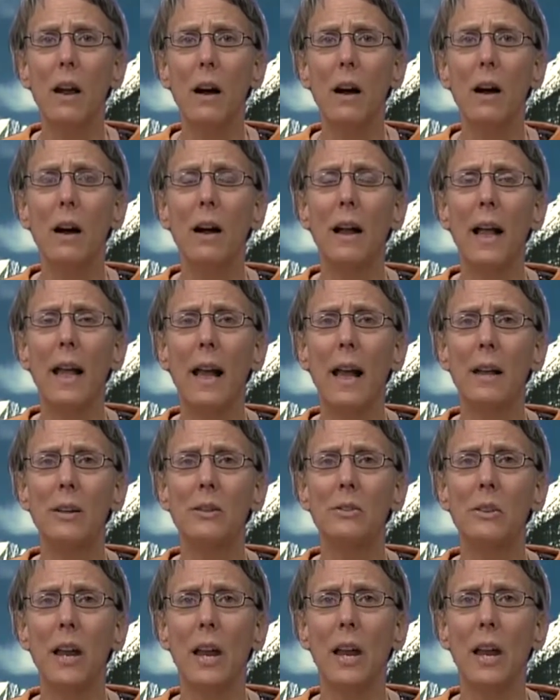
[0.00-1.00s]

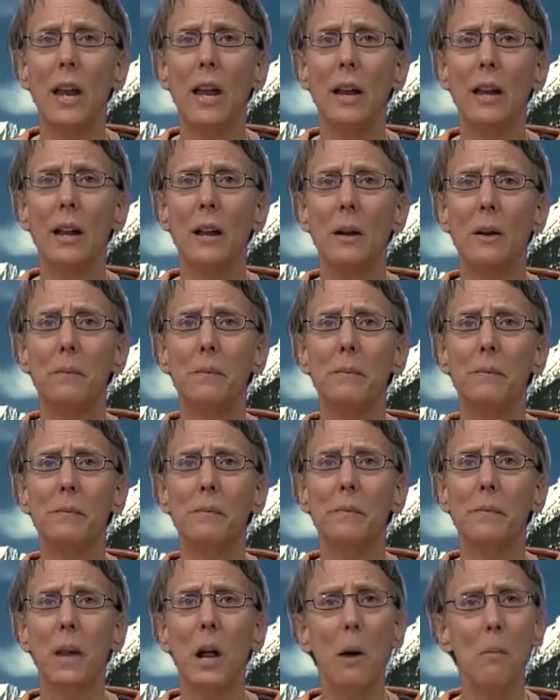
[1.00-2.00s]
as a
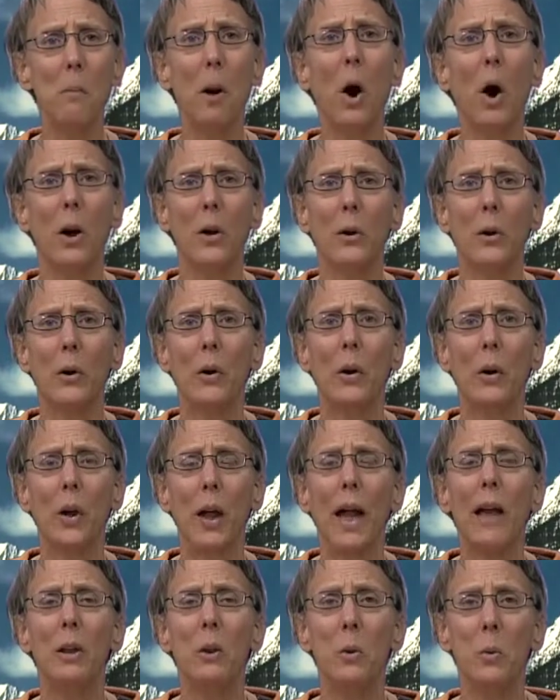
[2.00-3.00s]
partner,
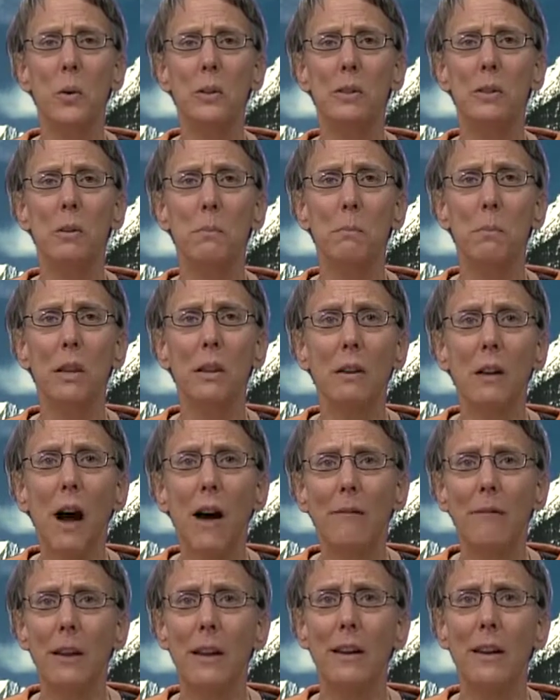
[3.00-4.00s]
and who is a
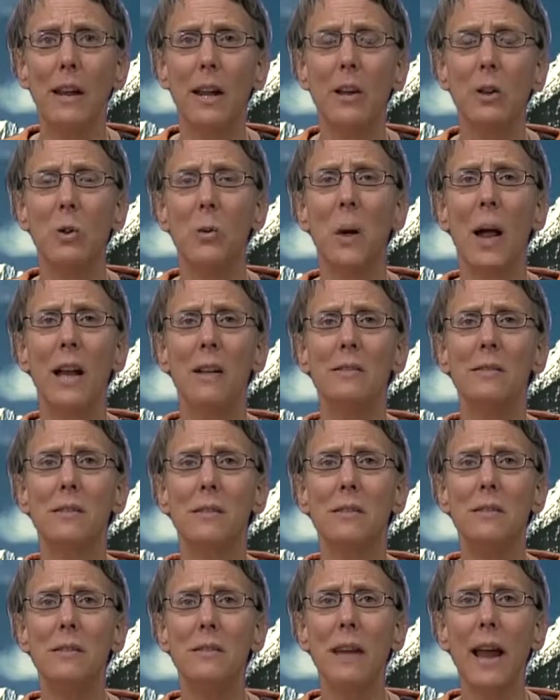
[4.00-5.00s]
beloved, and who has
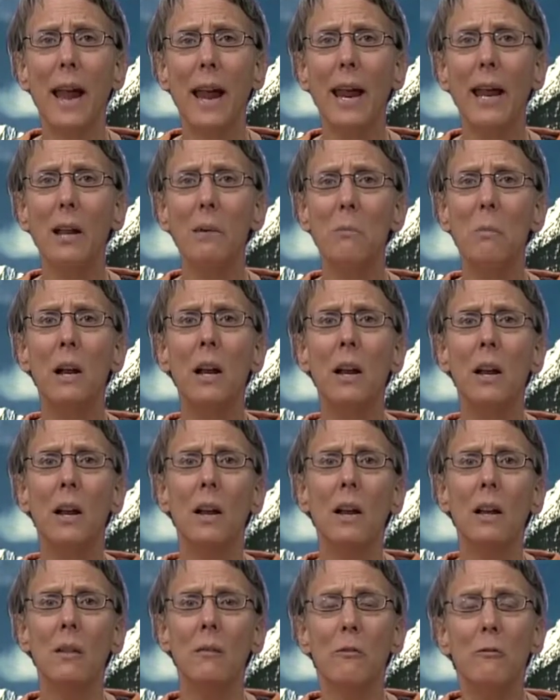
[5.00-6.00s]
the same
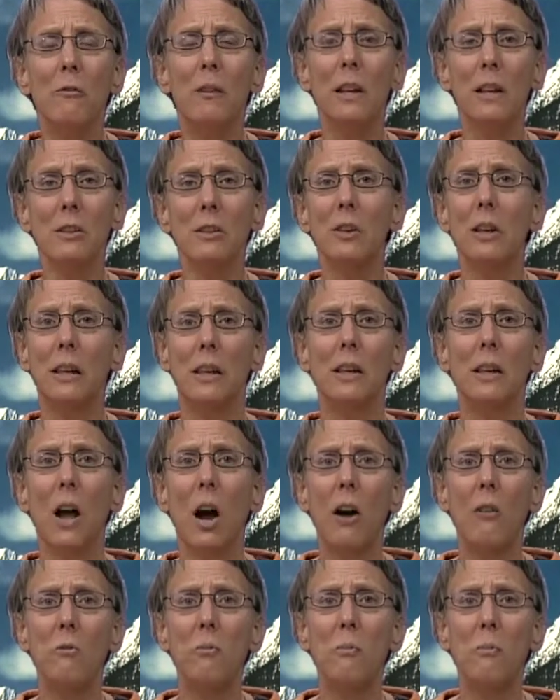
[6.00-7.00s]
vision
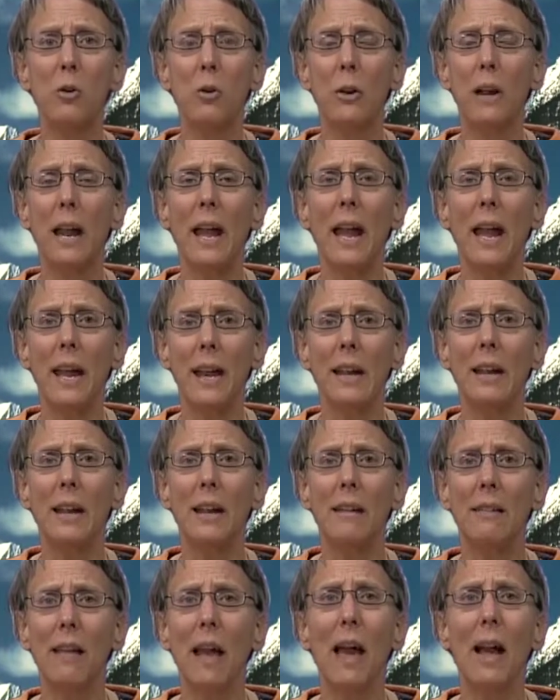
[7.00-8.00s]
of
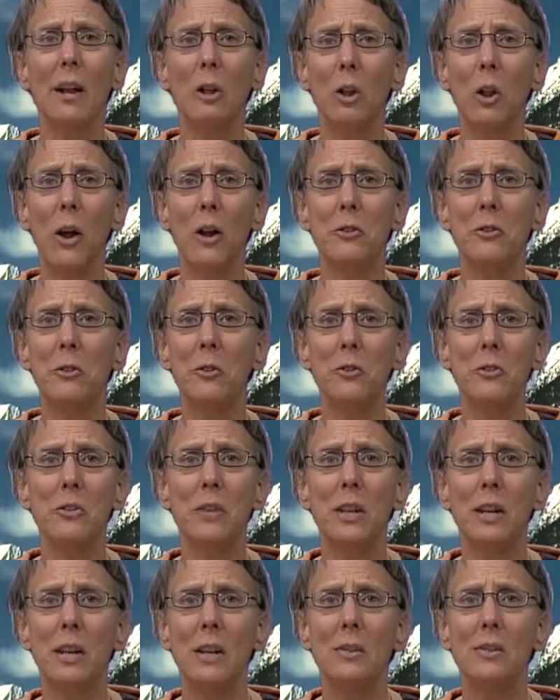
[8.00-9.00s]
creating the ecological
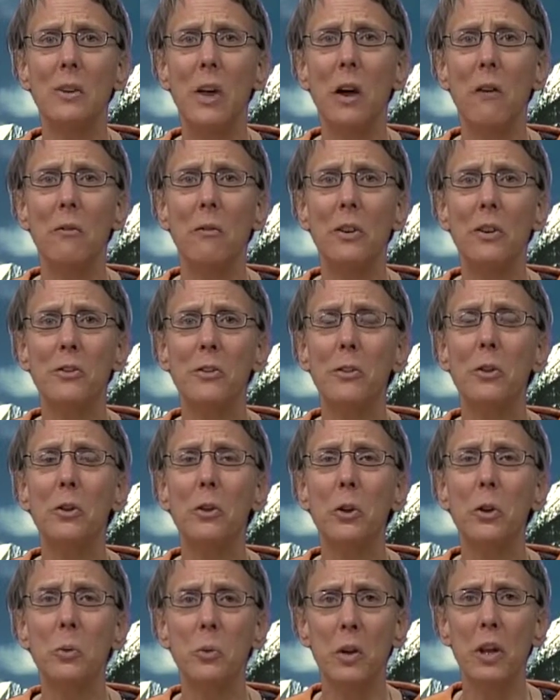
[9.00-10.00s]
cities, of this
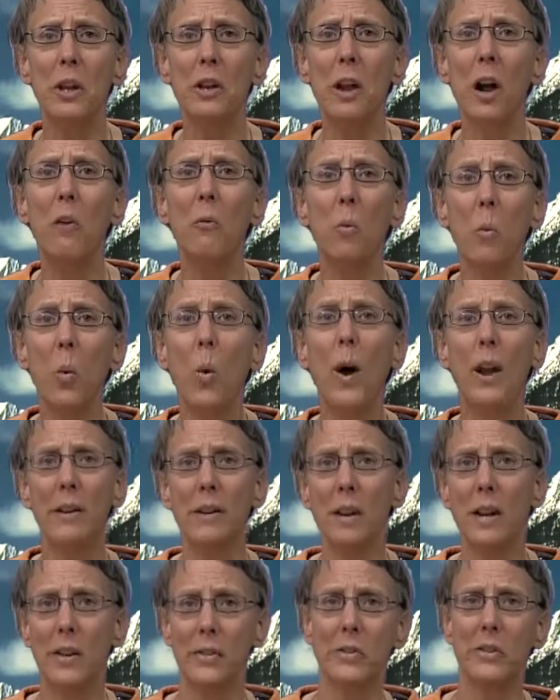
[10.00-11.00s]
union of
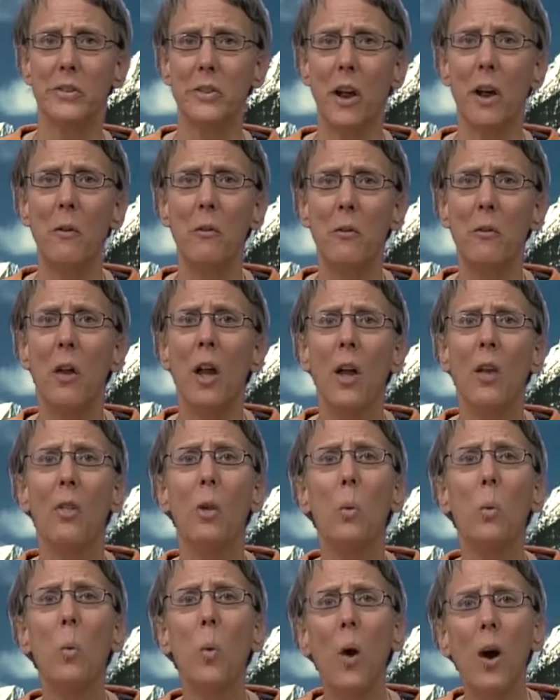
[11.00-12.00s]
oneness, of
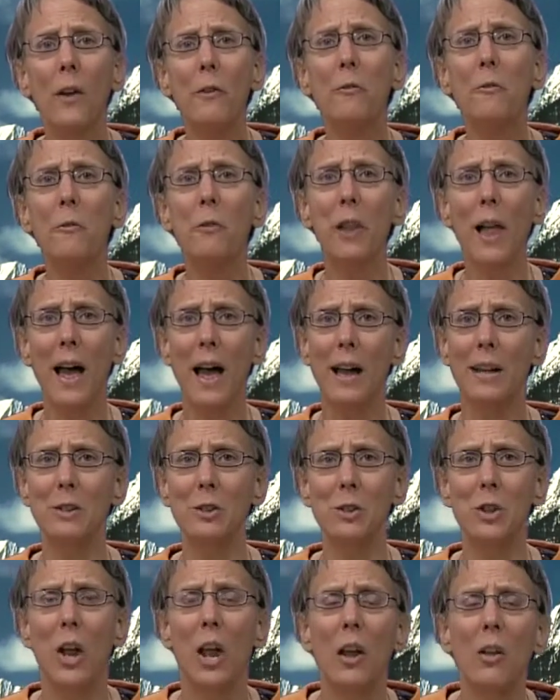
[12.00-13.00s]
the one
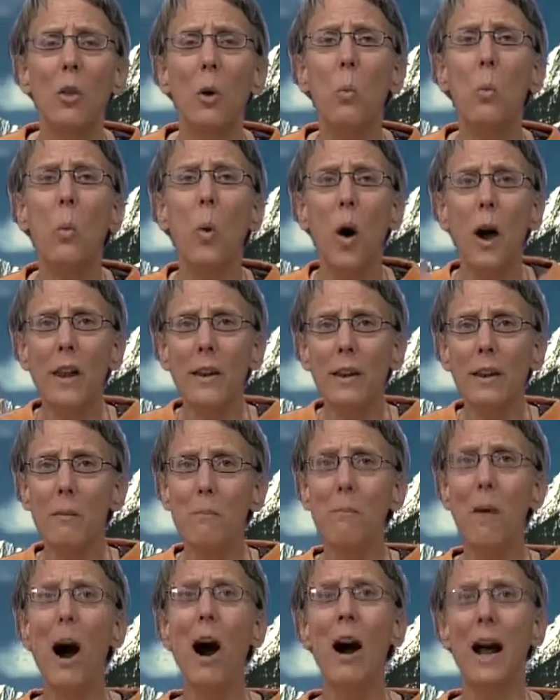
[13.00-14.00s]
flesh, the one
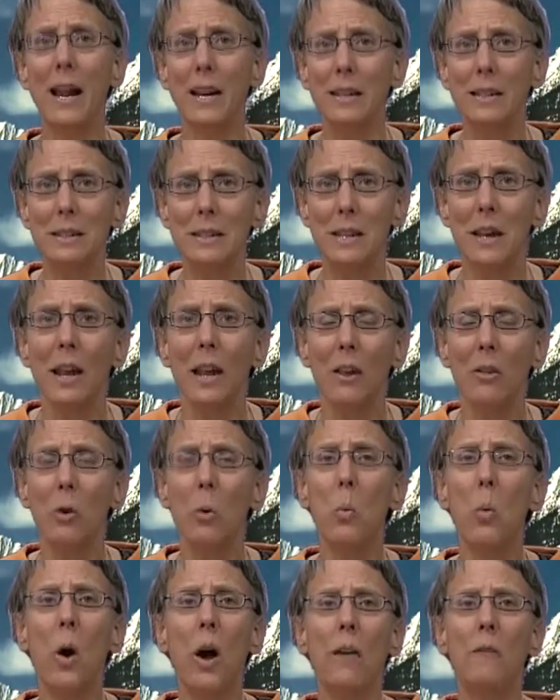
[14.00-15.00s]
mind,
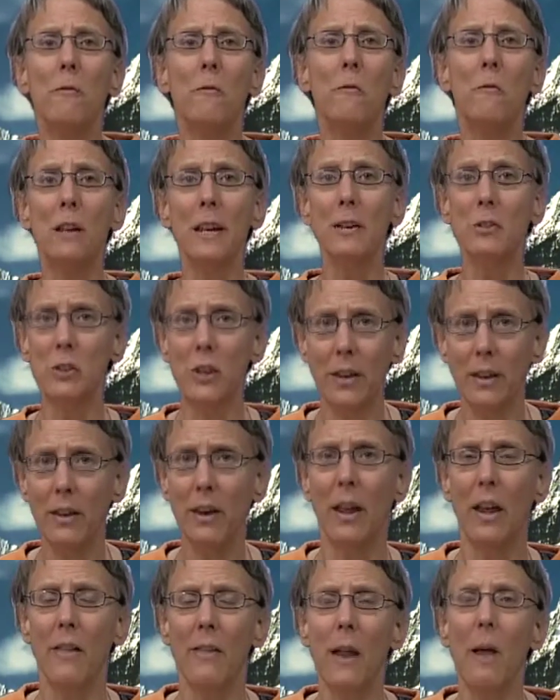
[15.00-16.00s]
the one
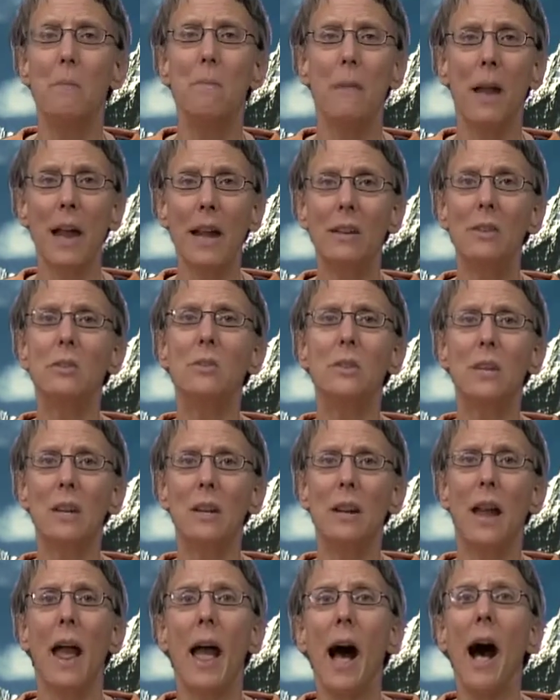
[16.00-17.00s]
vision that makes
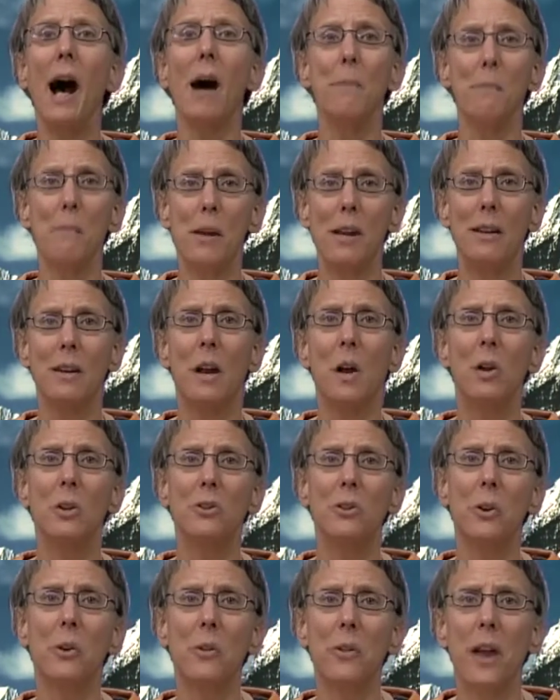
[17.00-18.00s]
it happen,
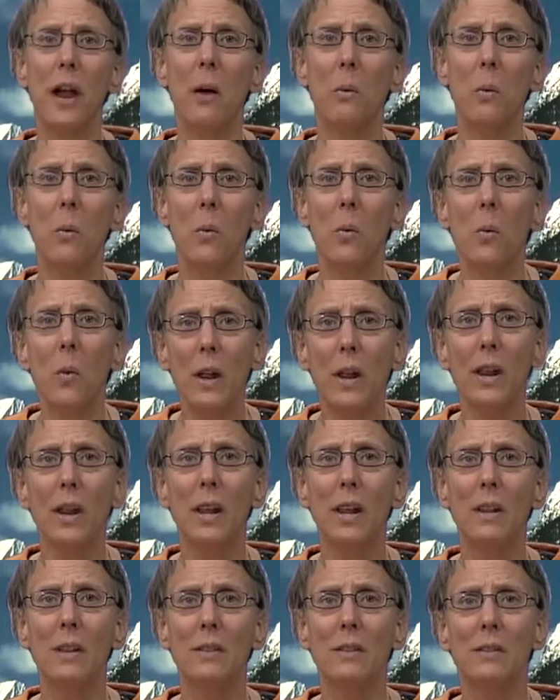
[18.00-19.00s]
so that we
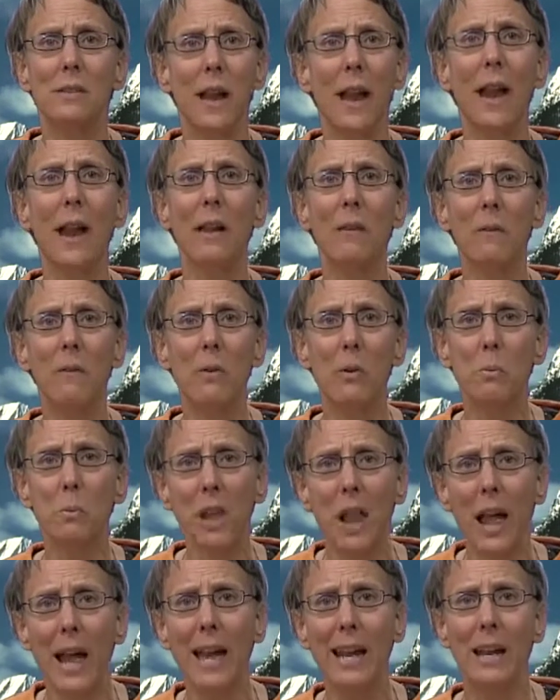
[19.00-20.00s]
can save the
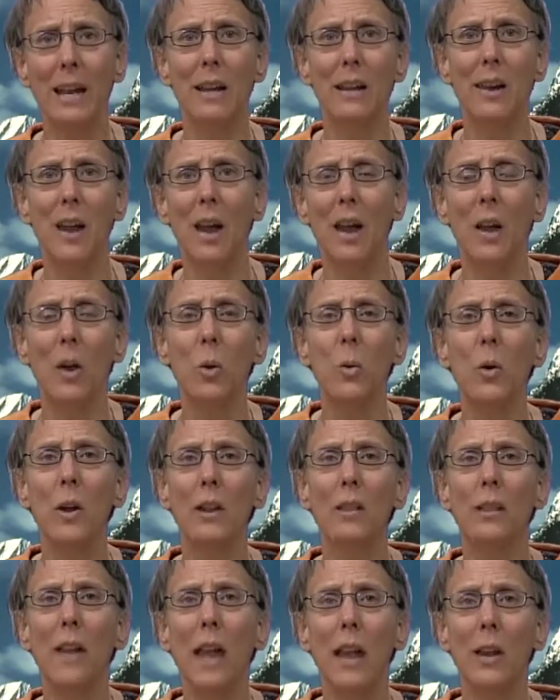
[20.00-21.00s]
planet
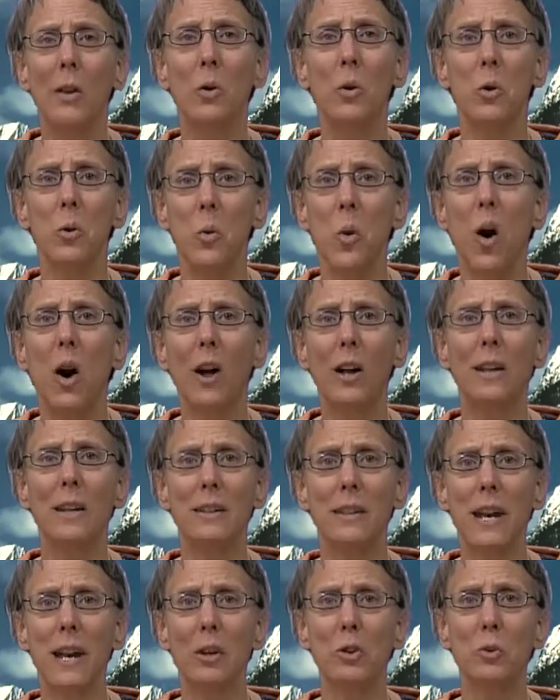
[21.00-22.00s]
with a new
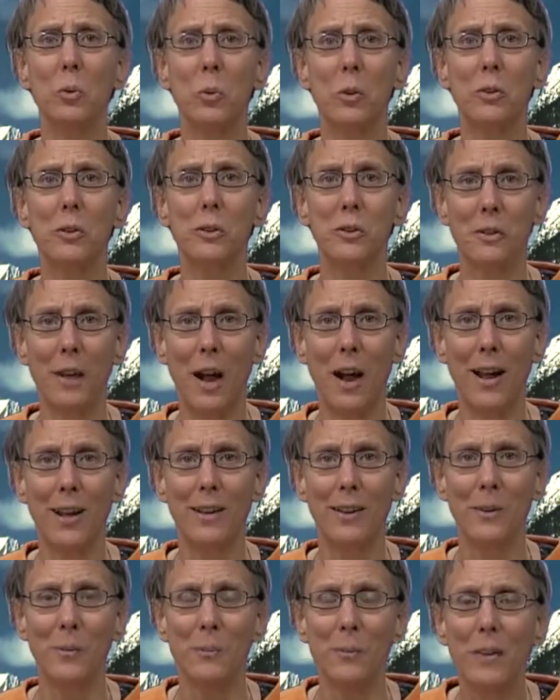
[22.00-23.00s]
architectural
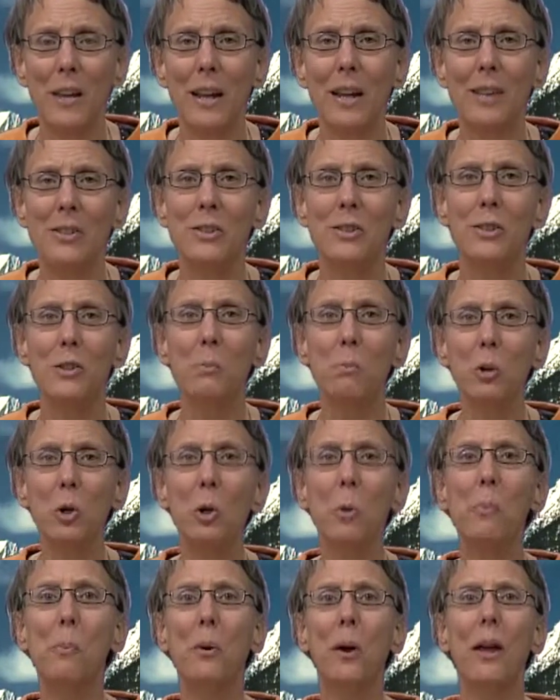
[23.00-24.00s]
design. It's the
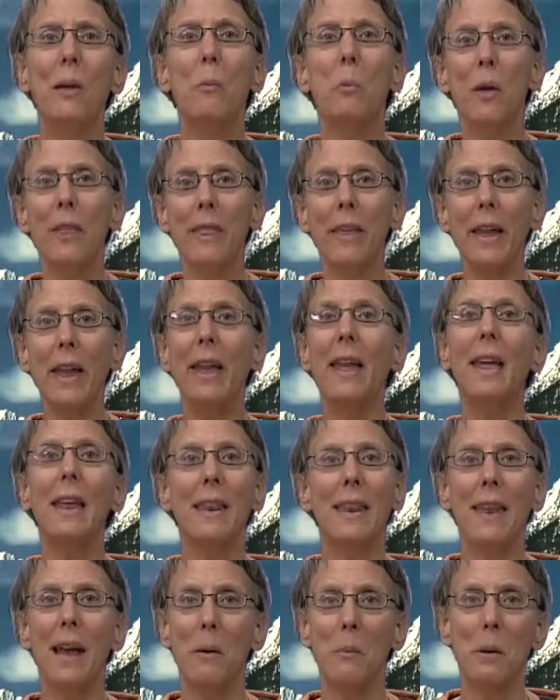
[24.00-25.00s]
blueprint
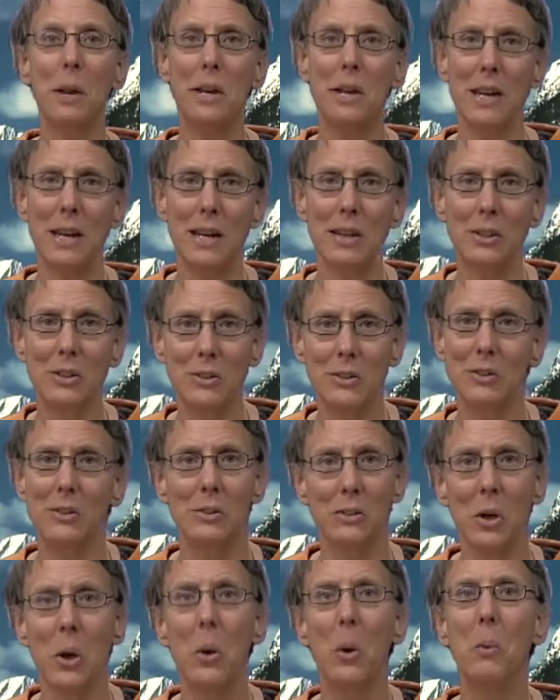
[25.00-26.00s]
within that we need
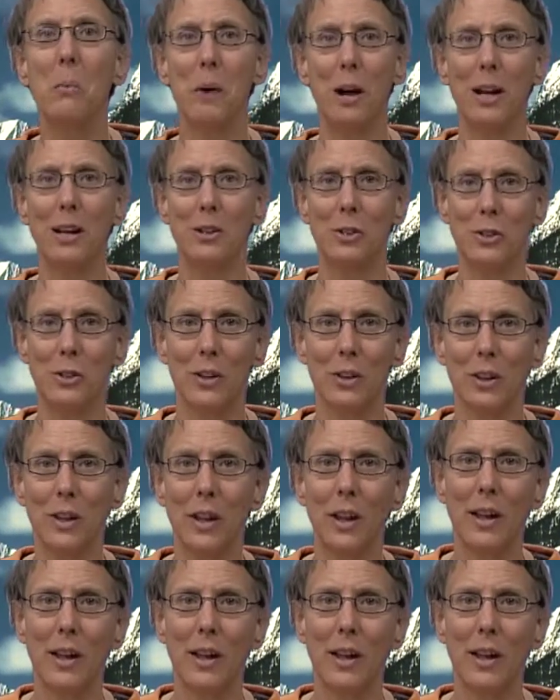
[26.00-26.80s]
so much.